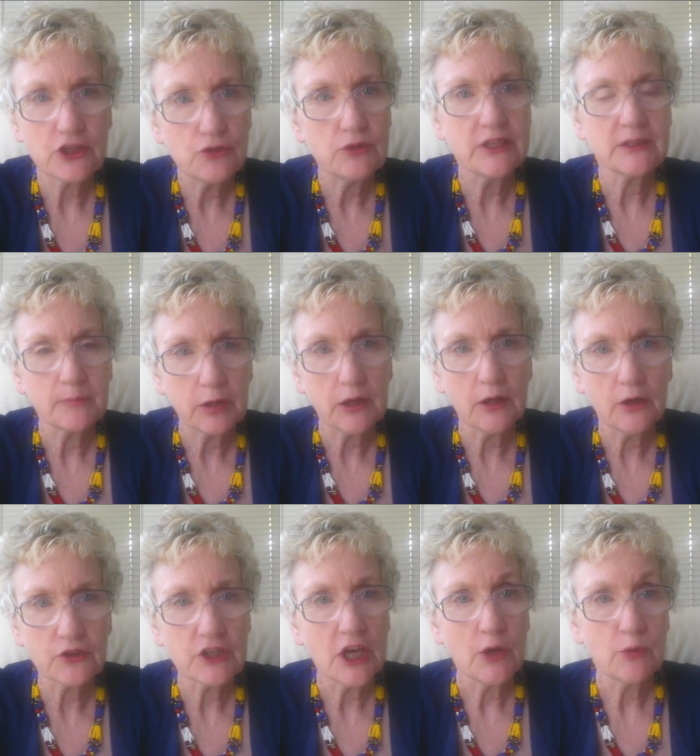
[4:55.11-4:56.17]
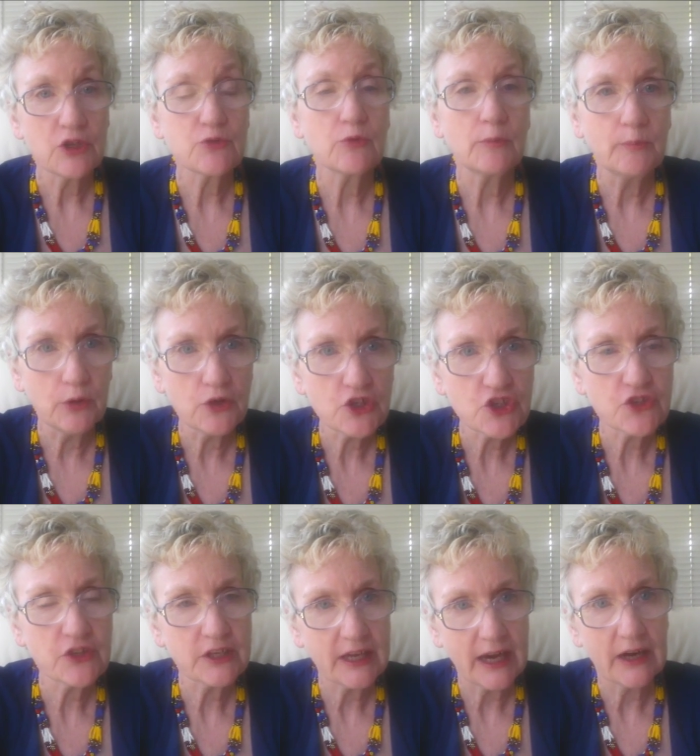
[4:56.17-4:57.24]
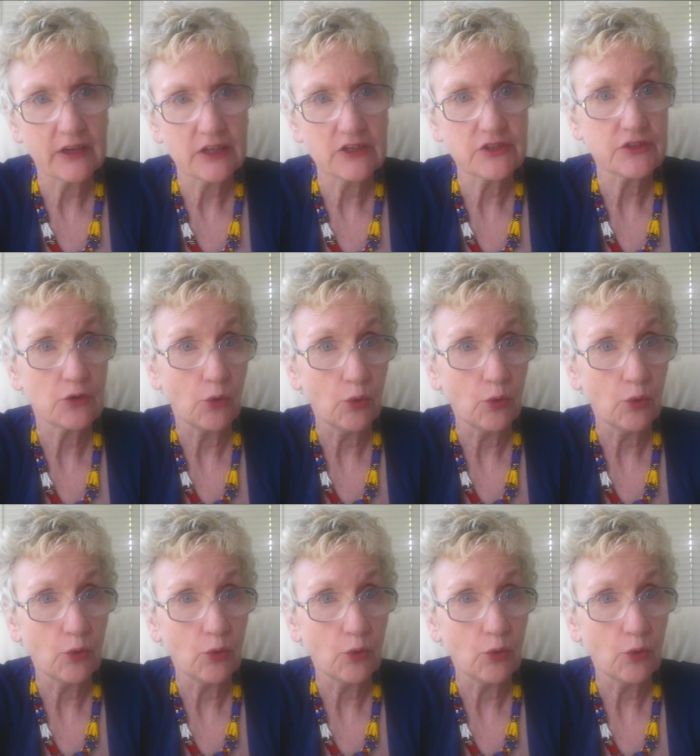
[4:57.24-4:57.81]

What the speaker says: You need a plot which will push the characters,